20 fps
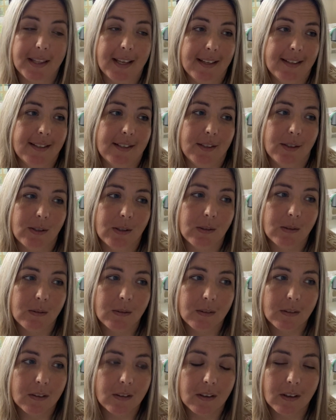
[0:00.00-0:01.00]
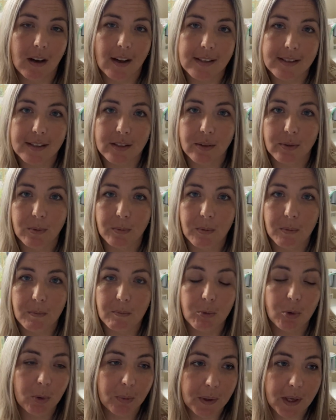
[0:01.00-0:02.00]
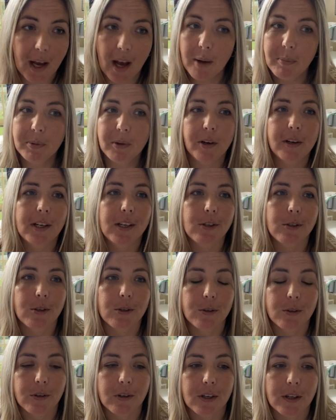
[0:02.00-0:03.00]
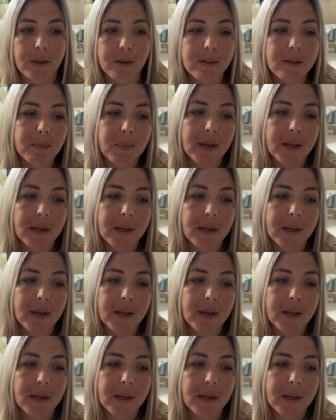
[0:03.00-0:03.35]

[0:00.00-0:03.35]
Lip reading: I still will be uploading tutorials,